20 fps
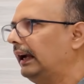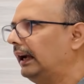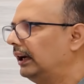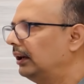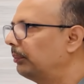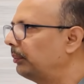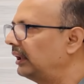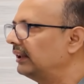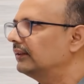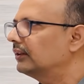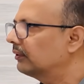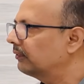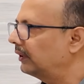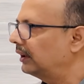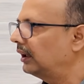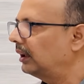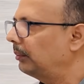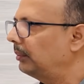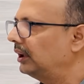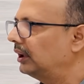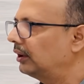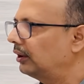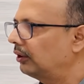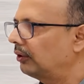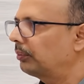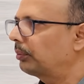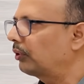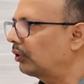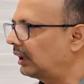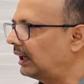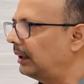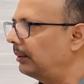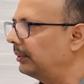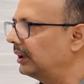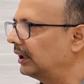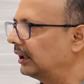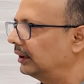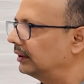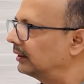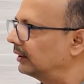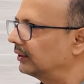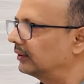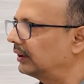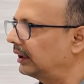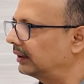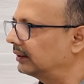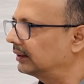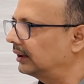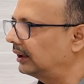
and basic fundamental of programming and things like